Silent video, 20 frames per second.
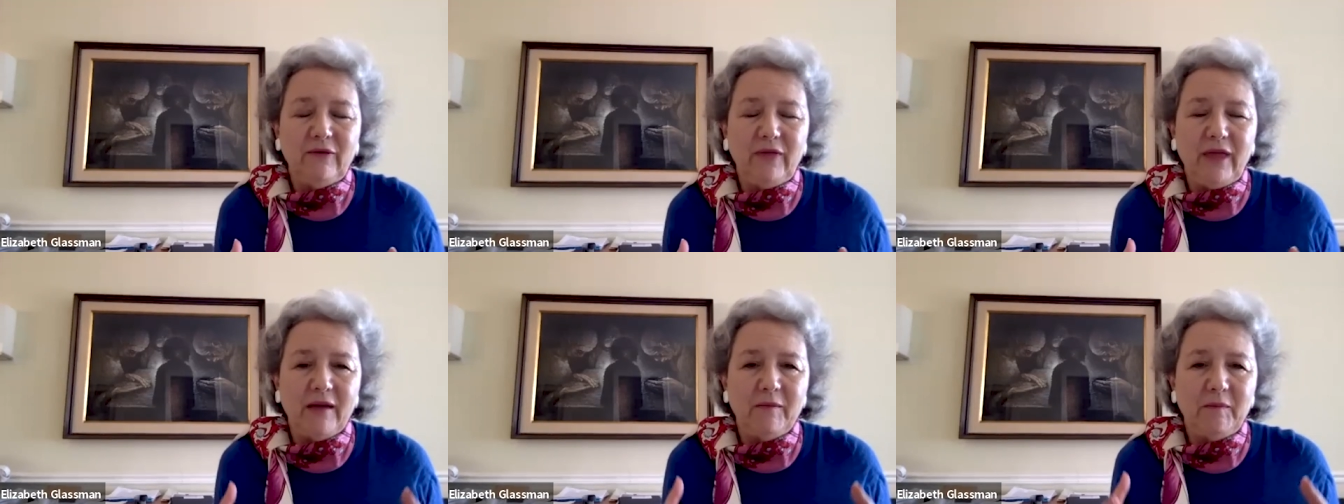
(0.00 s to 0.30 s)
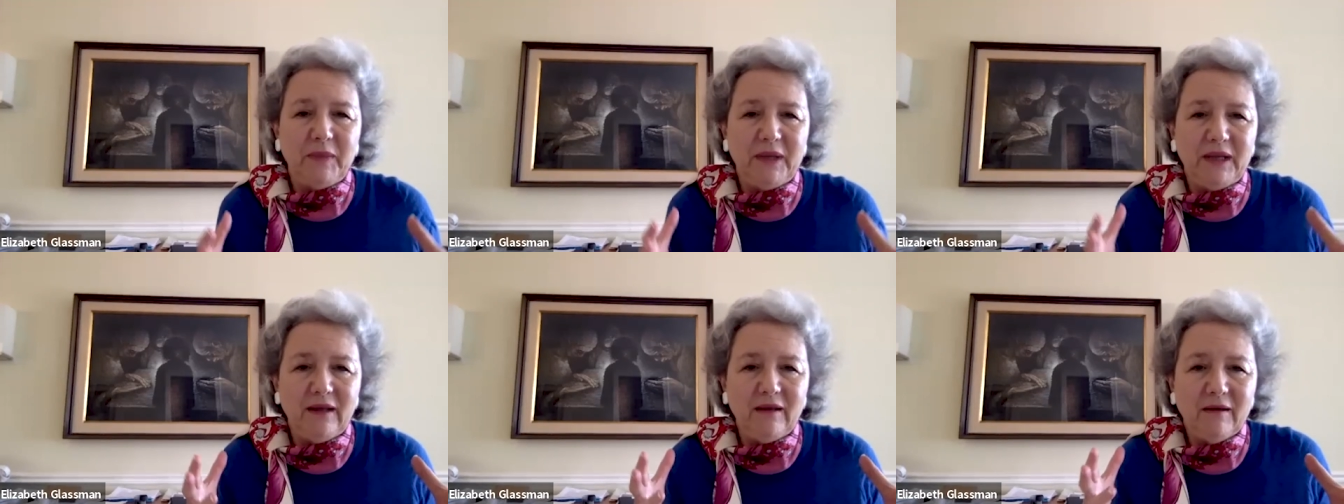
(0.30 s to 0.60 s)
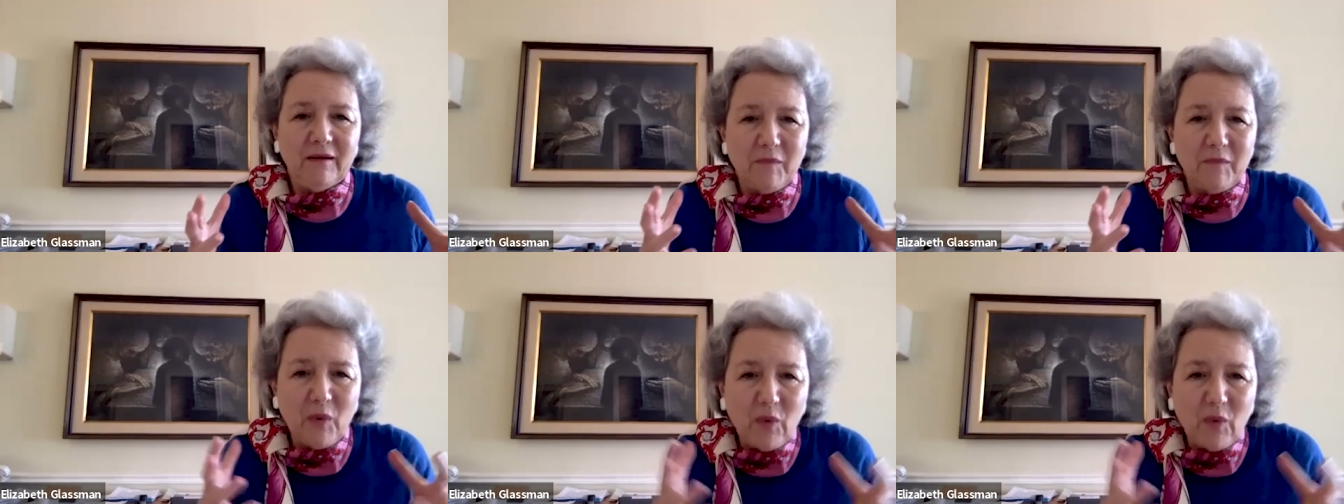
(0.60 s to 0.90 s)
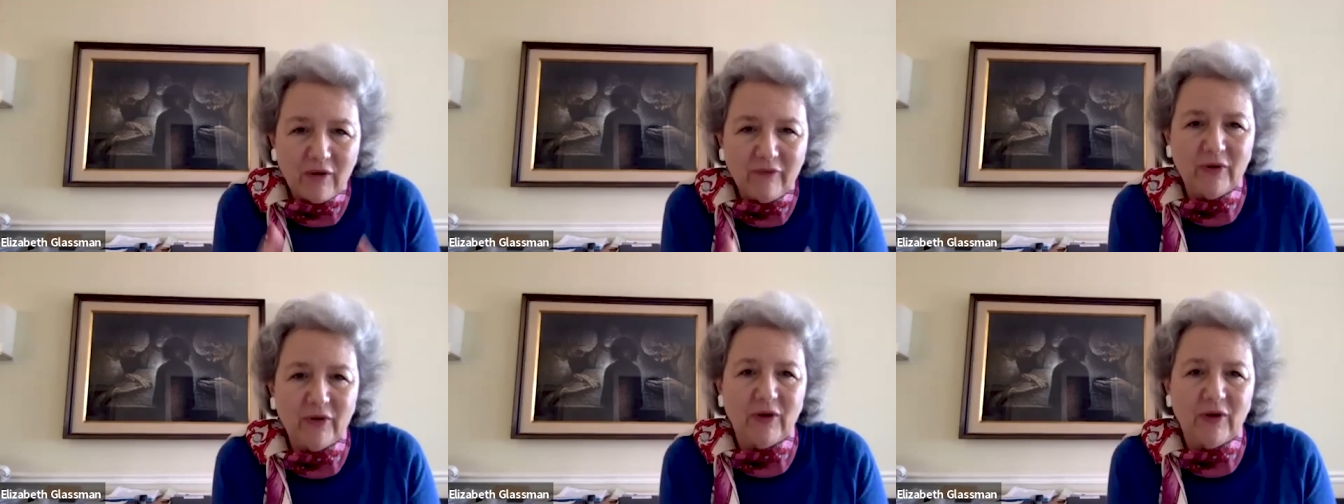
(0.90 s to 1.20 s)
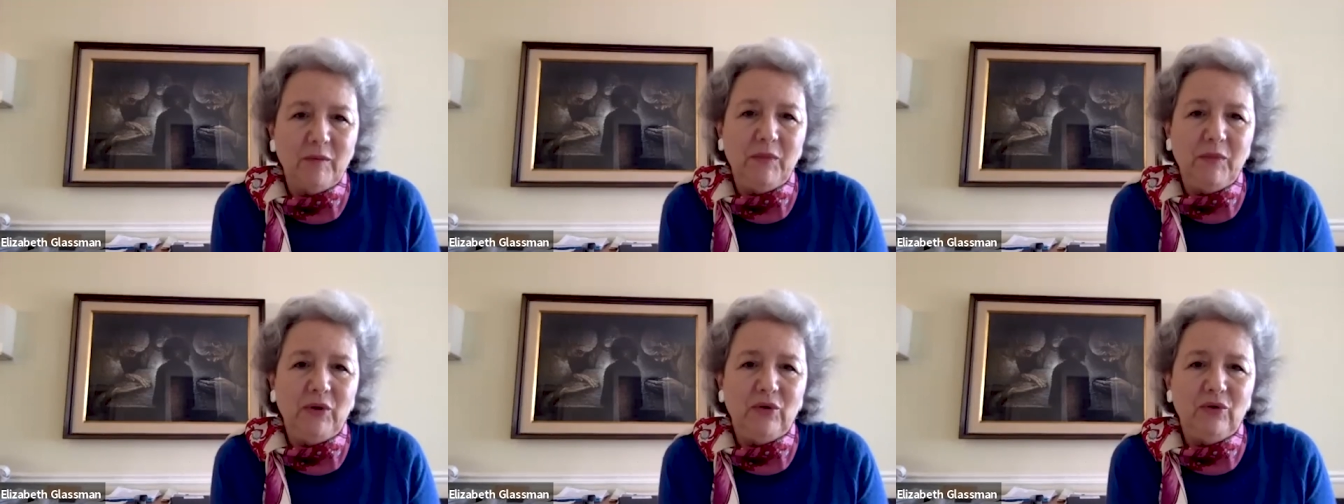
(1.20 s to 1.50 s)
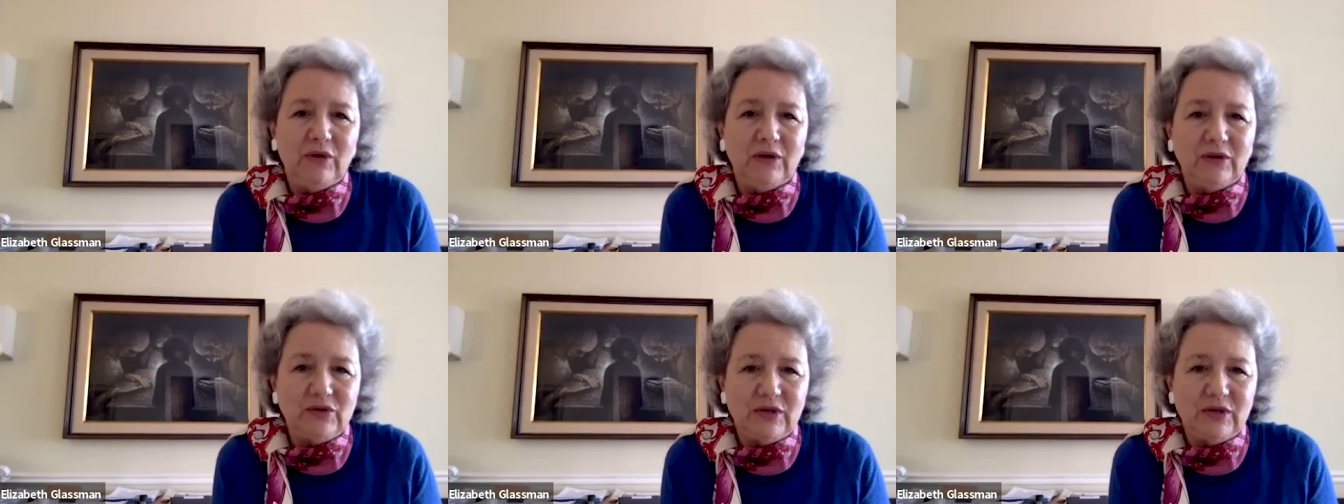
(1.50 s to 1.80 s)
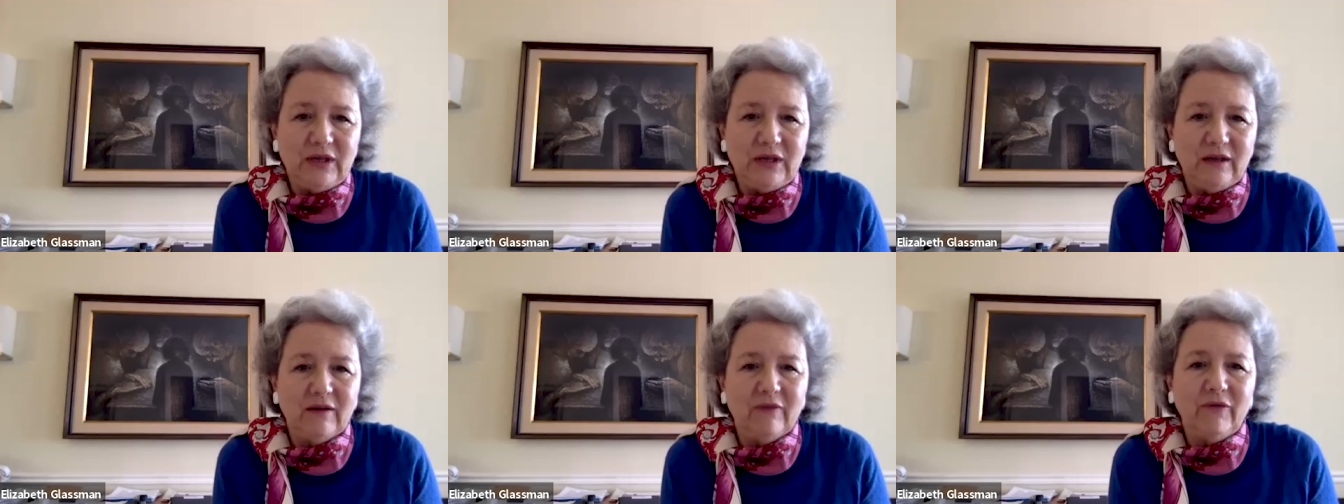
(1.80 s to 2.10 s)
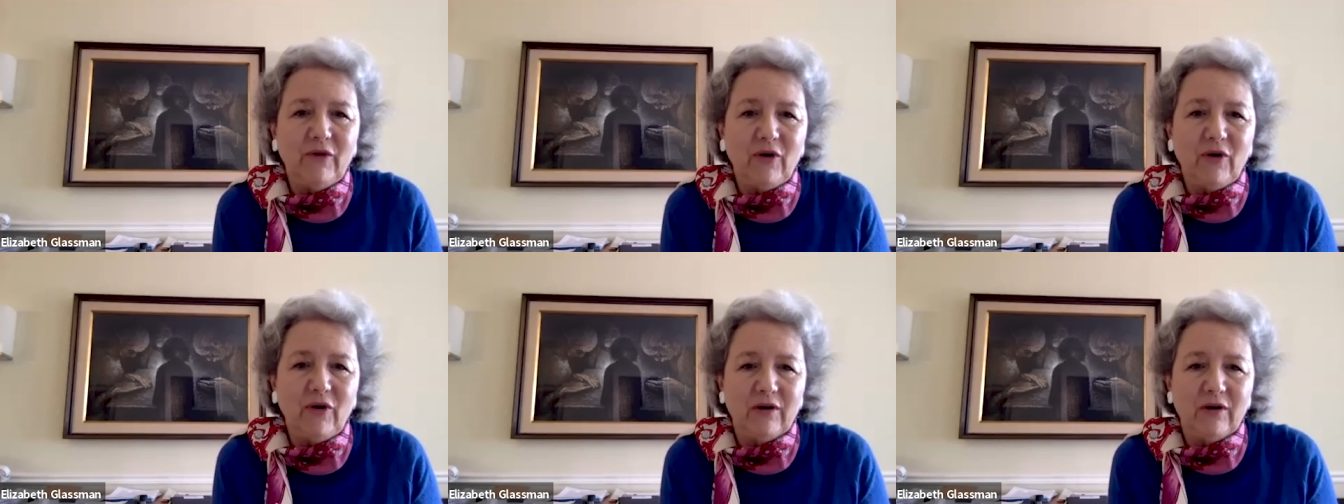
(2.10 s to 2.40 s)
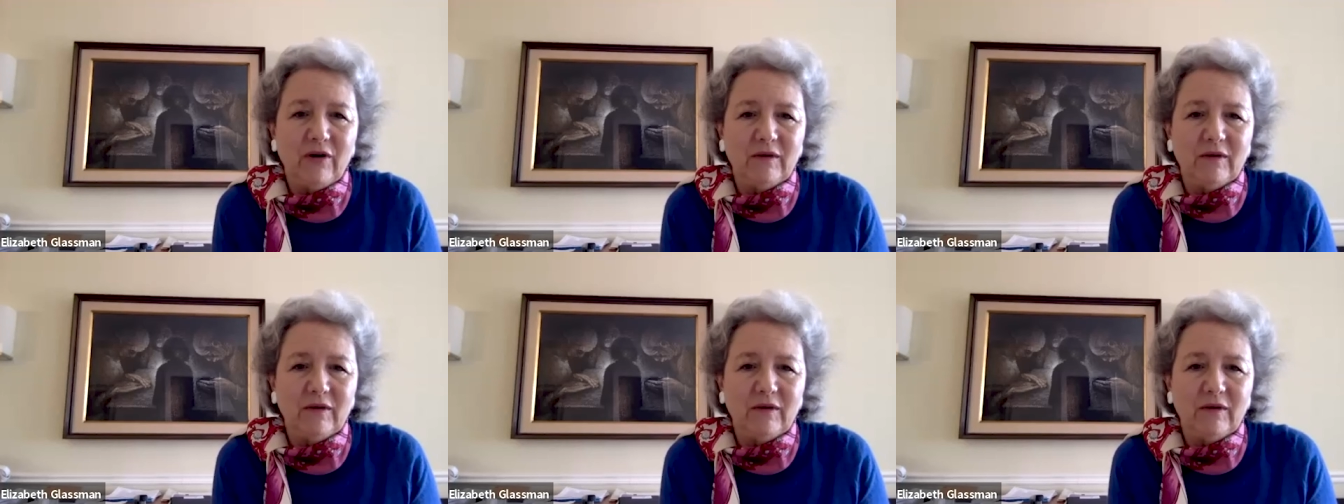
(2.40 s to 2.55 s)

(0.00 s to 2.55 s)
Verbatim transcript: that being more of a community of art